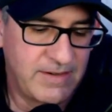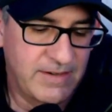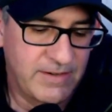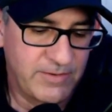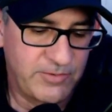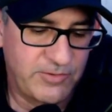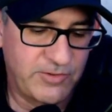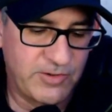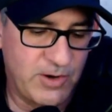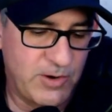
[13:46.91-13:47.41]

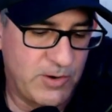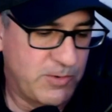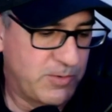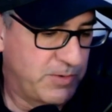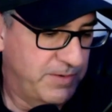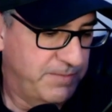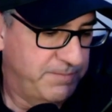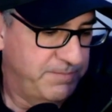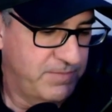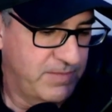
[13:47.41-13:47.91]

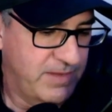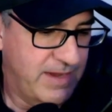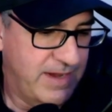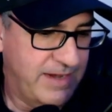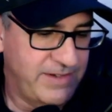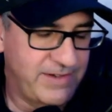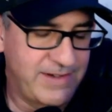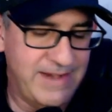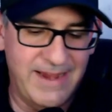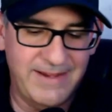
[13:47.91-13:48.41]
So
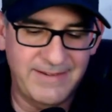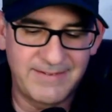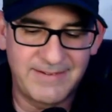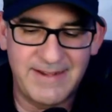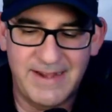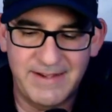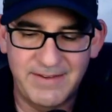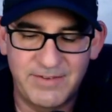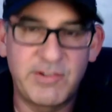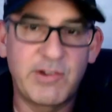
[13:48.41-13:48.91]
you guys
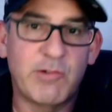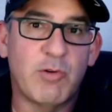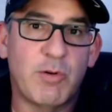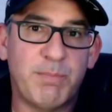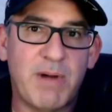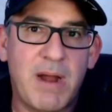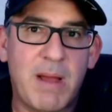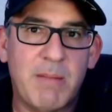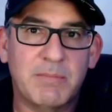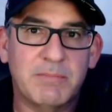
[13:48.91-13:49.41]
got a zero
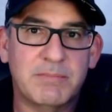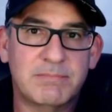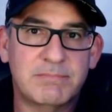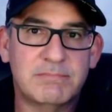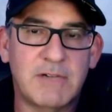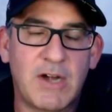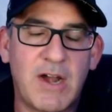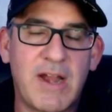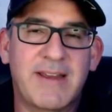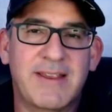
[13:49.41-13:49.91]
problem.
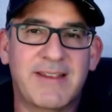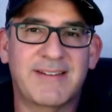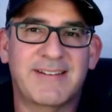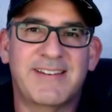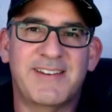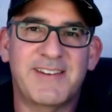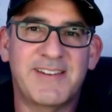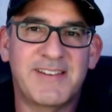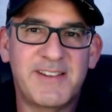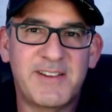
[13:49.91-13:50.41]
All right,
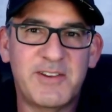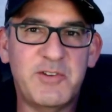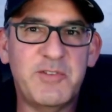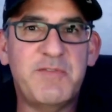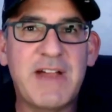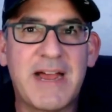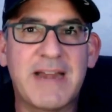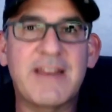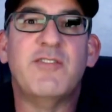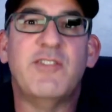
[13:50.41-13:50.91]

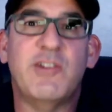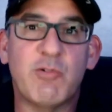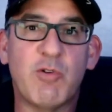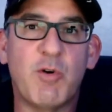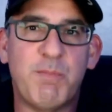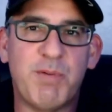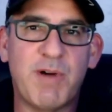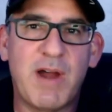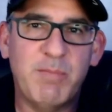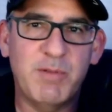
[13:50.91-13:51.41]
you've got a
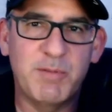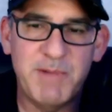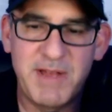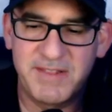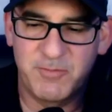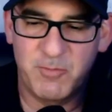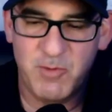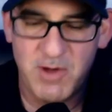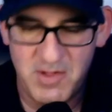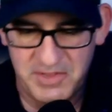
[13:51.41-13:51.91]
zero problem
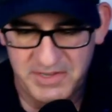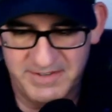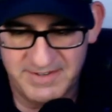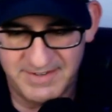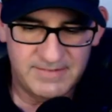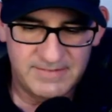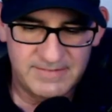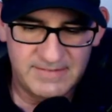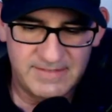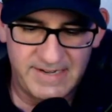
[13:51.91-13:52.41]
on the wallet.
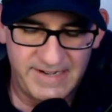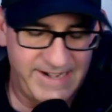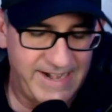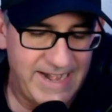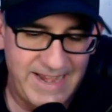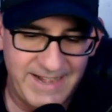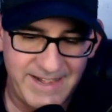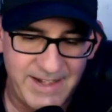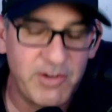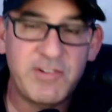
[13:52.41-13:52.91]
And
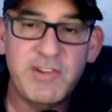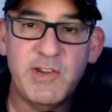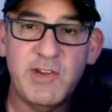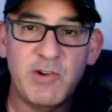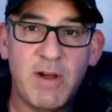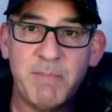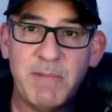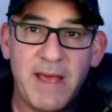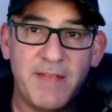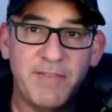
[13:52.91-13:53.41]
I guarantee
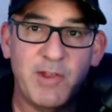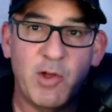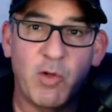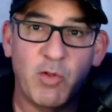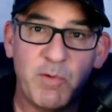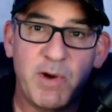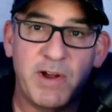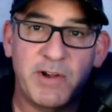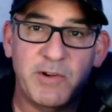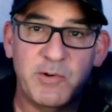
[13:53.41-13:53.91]
you I'm not the
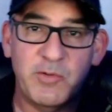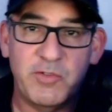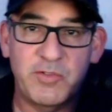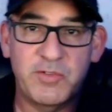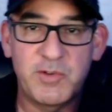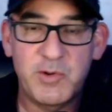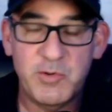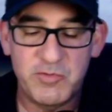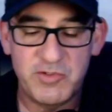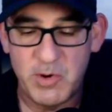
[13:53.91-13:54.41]
only one
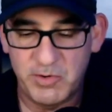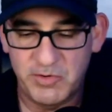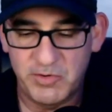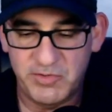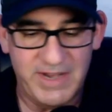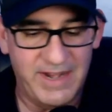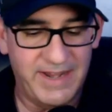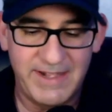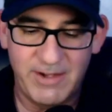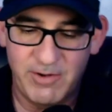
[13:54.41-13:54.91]
who's noticed
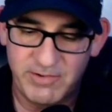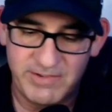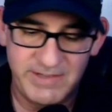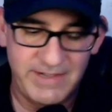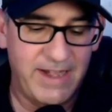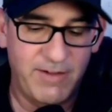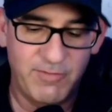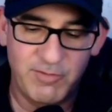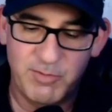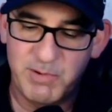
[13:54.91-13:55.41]
that. I
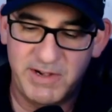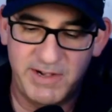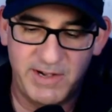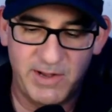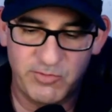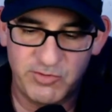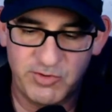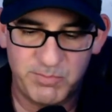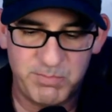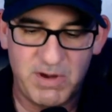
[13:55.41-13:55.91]
guarantee everybody
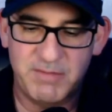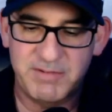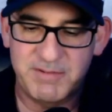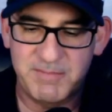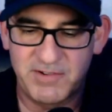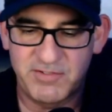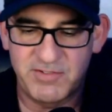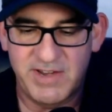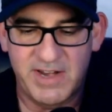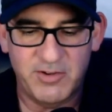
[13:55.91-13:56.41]
else has probably
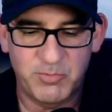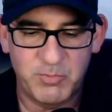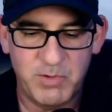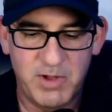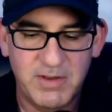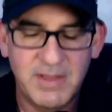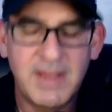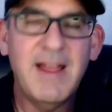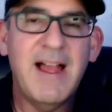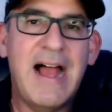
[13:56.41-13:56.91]
mentioned that as
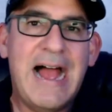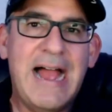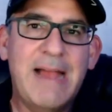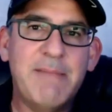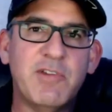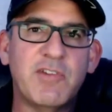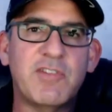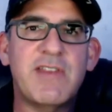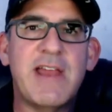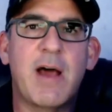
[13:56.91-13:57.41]
well.
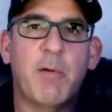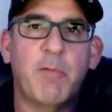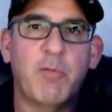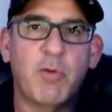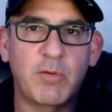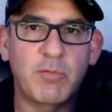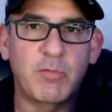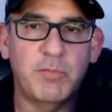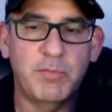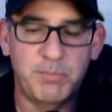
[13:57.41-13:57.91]
I'm just
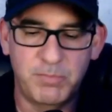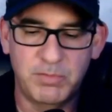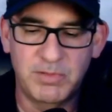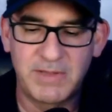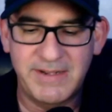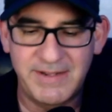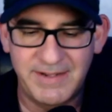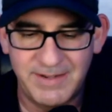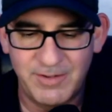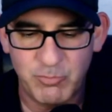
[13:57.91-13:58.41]
now
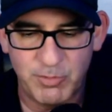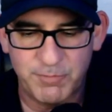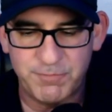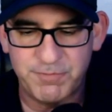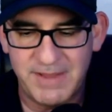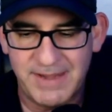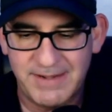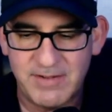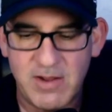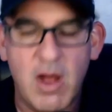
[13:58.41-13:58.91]
letting it
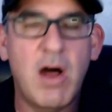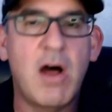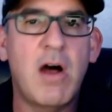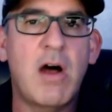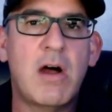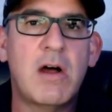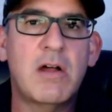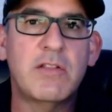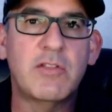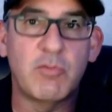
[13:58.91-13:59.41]
reflect
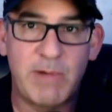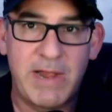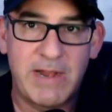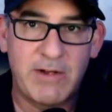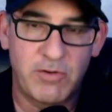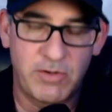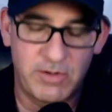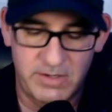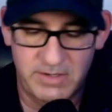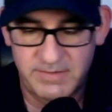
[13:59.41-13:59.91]
on the
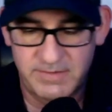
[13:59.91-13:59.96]
record.